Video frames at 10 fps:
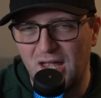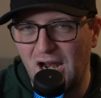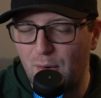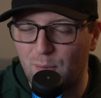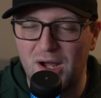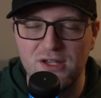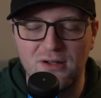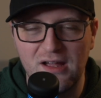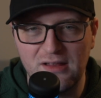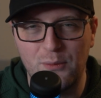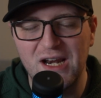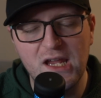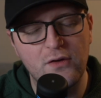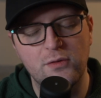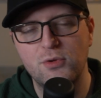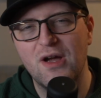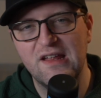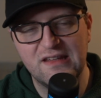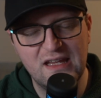and I want to hear from you guys